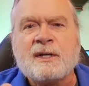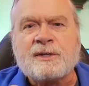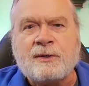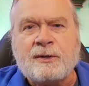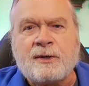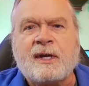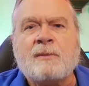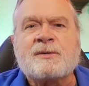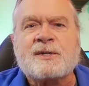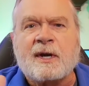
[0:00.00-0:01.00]
So you
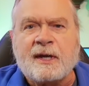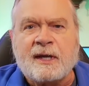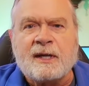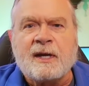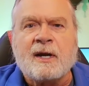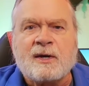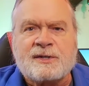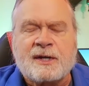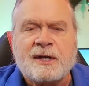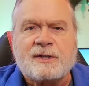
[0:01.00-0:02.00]
keep sucking in air
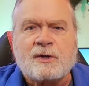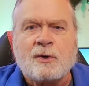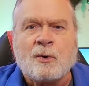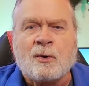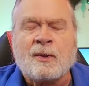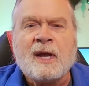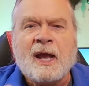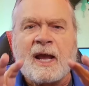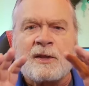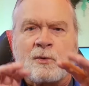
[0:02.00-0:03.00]
as it gets cool
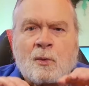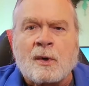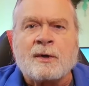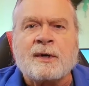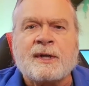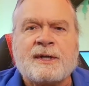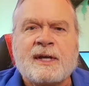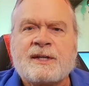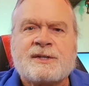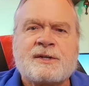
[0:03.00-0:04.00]
and the water
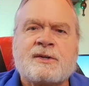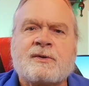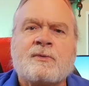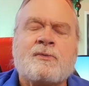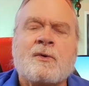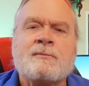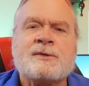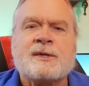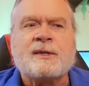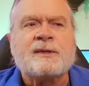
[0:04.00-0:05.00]
condenses and
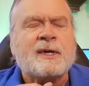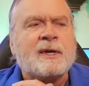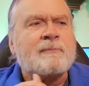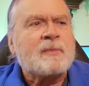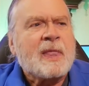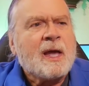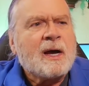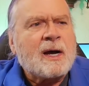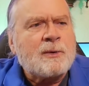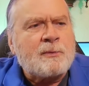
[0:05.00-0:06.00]
forms in the thing.
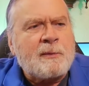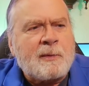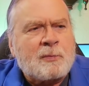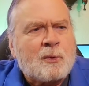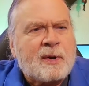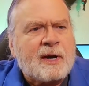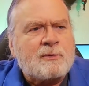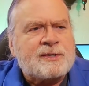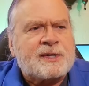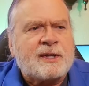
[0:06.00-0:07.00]
I remember when I
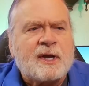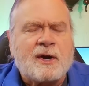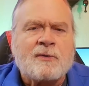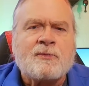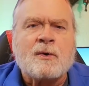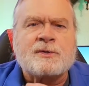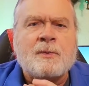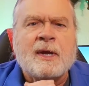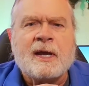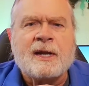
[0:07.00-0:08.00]
was in the Air Force,
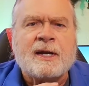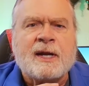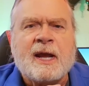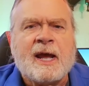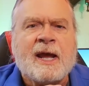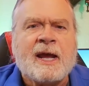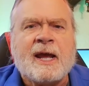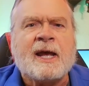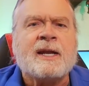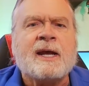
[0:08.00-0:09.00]
we had an
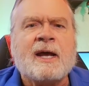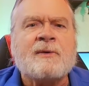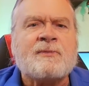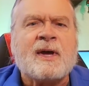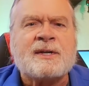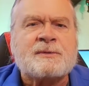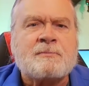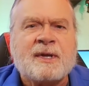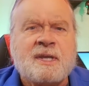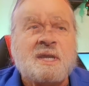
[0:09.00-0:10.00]

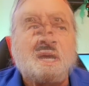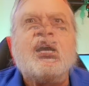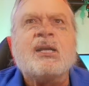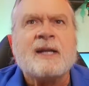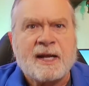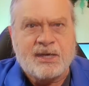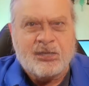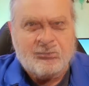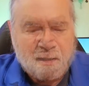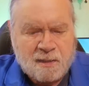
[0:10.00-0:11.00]
ANFSP
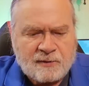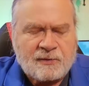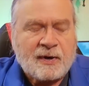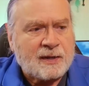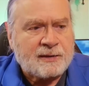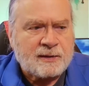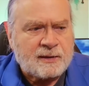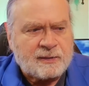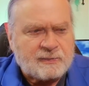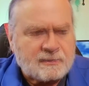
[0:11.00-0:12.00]
90. If I got
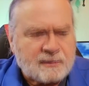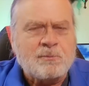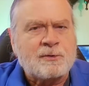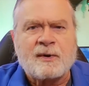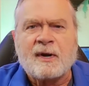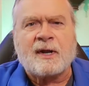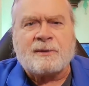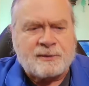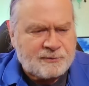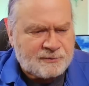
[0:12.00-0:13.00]
the numbers right, I
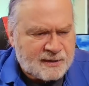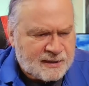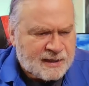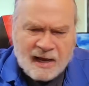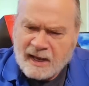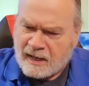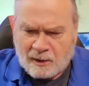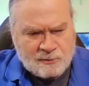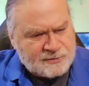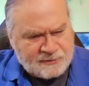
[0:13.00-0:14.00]
don't know if I did.
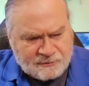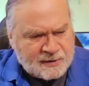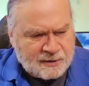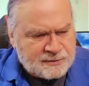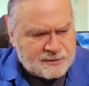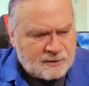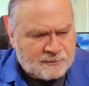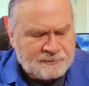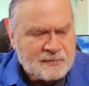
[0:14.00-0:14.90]
That was 50 years ago.